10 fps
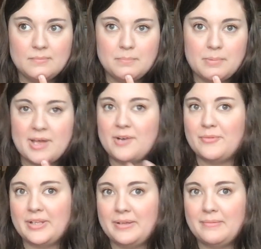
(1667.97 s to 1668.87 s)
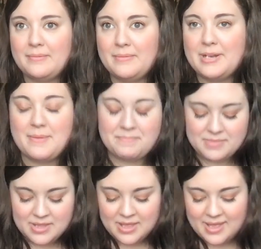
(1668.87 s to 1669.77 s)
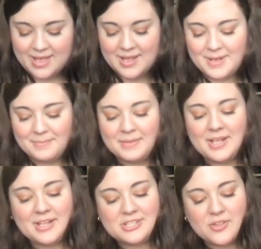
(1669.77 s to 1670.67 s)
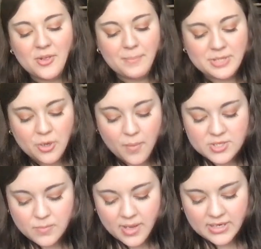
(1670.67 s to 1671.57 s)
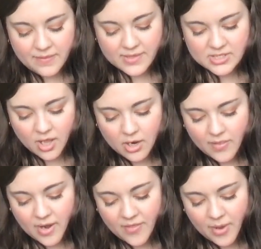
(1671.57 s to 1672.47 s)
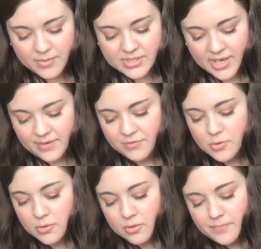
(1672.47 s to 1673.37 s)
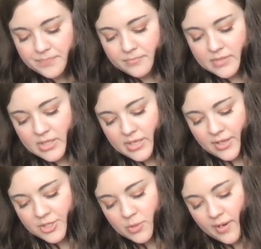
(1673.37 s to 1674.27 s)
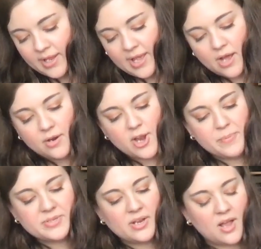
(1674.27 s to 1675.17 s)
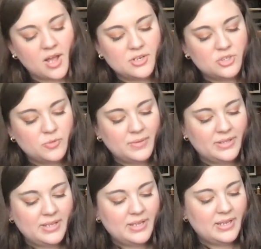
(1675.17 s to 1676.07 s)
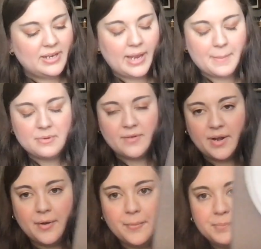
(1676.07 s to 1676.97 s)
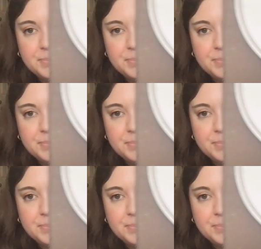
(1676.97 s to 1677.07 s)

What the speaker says: But I don't really. Anyway. And so there was one in this color that I thought was kind of cool. It's 28 count, 100% cotton Jubilee in Amaretto.